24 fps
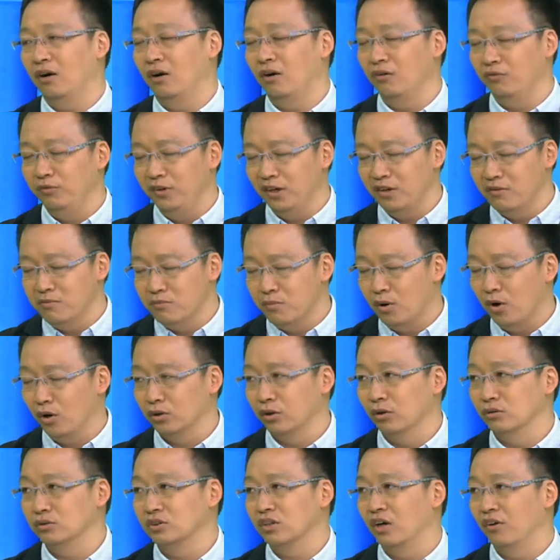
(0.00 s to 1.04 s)
or real
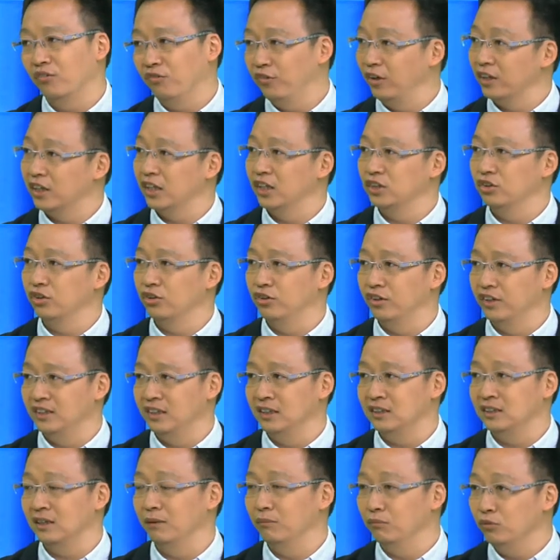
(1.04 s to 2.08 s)
models of one country, two
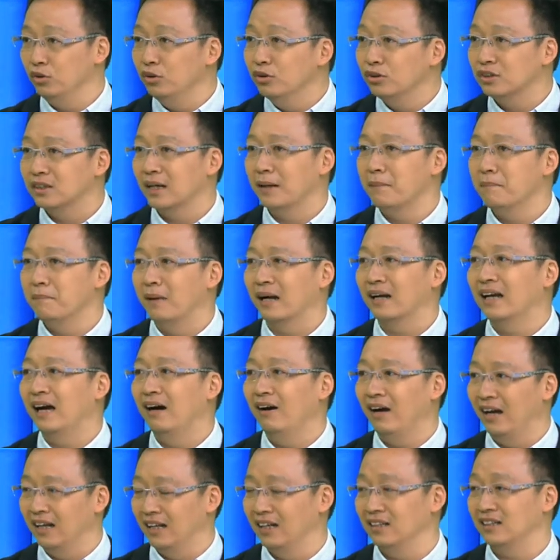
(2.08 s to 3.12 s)
system using
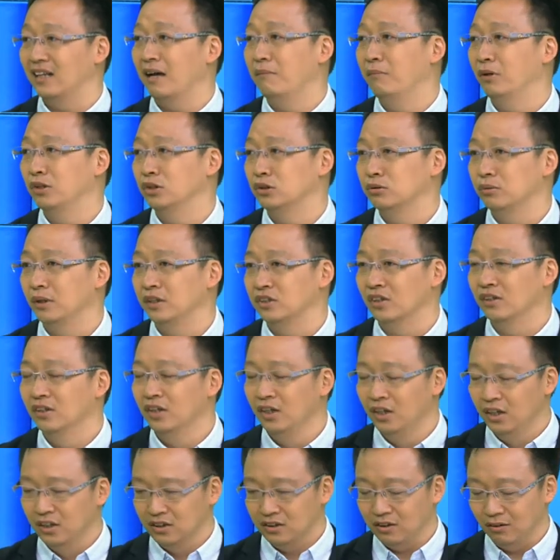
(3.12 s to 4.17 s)
Macau as a demonstration.
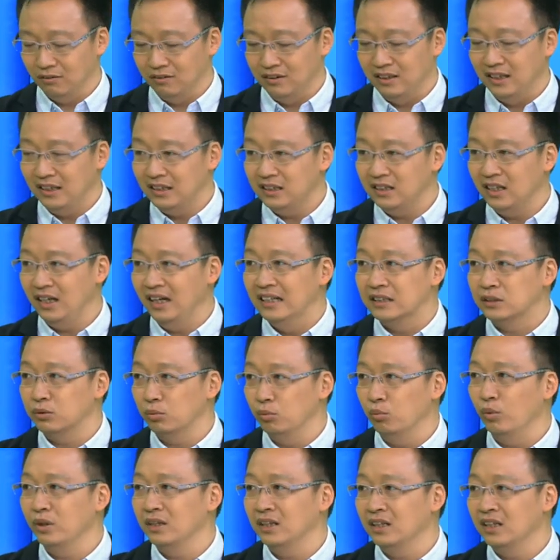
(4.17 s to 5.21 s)
Mm-hmm. So this
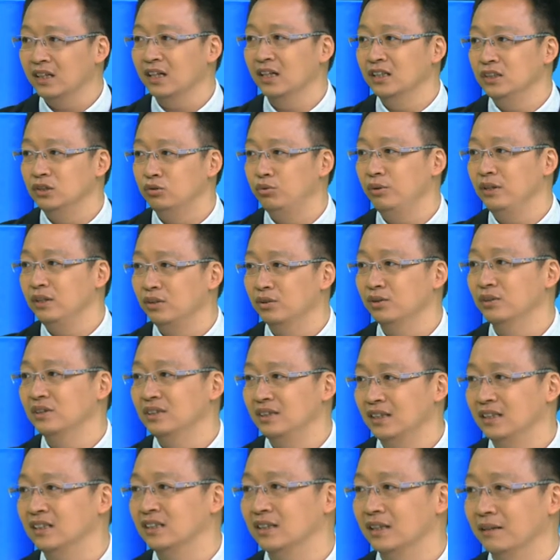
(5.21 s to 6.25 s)
is one country, two
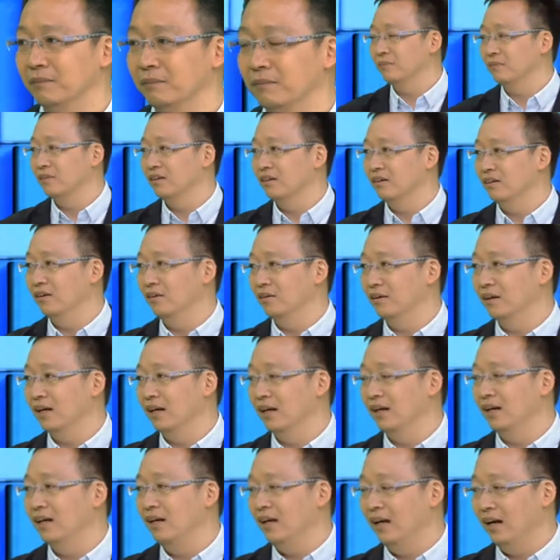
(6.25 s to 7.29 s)
system.
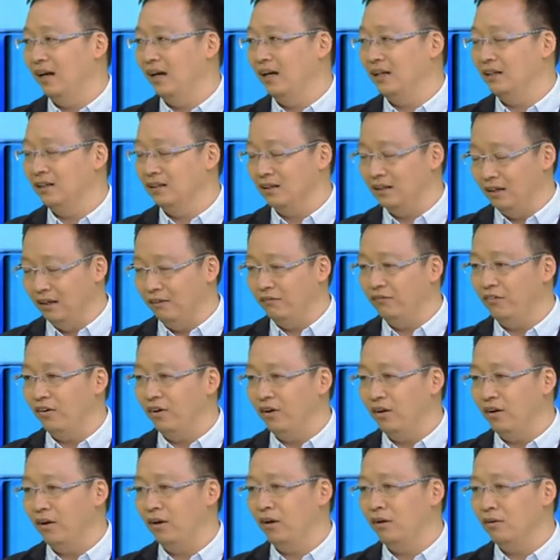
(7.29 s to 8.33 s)
Okay, and if
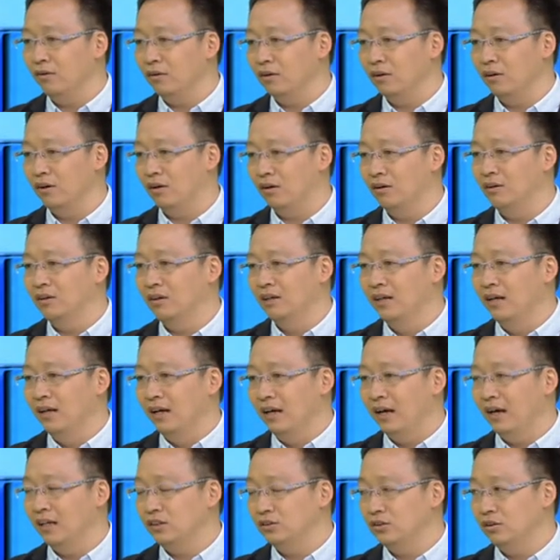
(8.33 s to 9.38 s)
Hong Kong
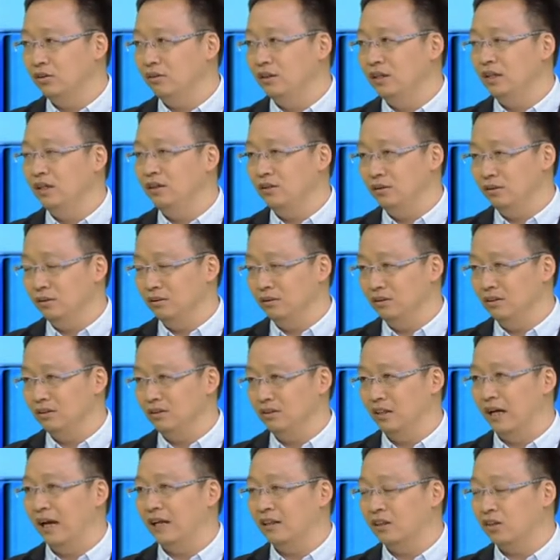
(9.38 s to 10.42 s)
actually
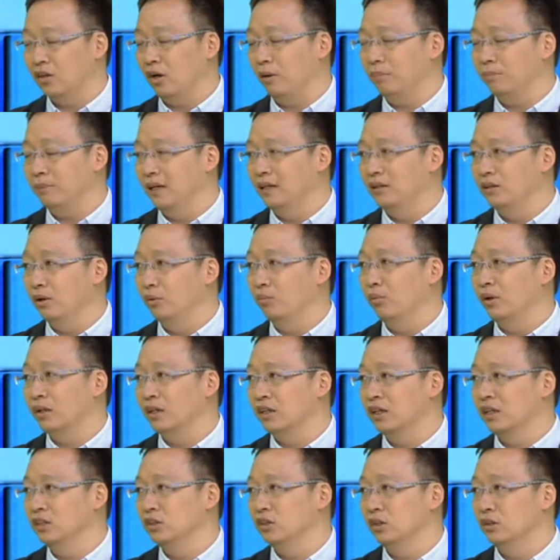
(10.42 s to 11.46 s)
adopting the
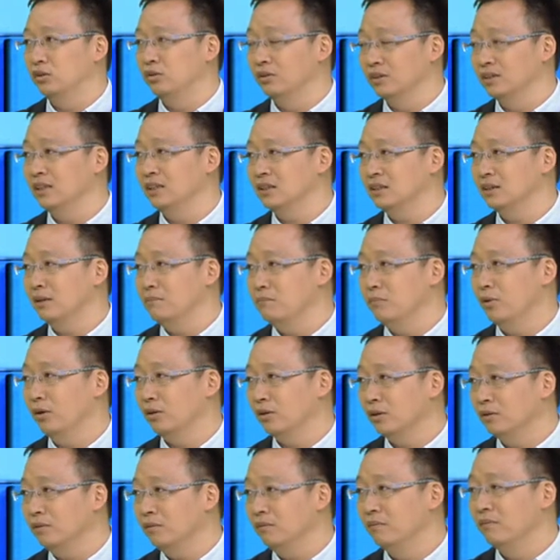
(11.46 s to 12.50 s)
one country, two system
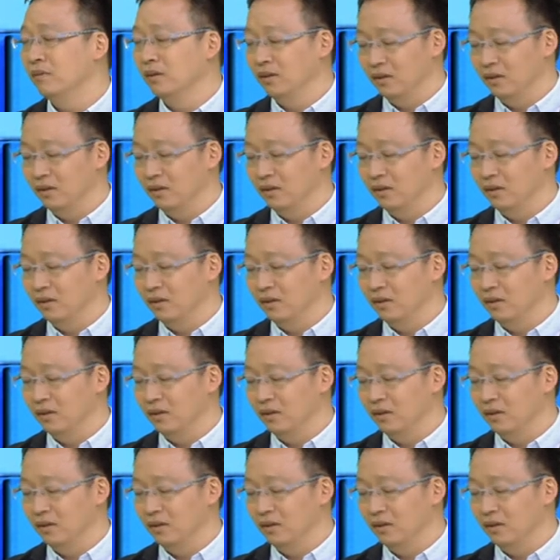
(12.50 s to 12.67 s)
model,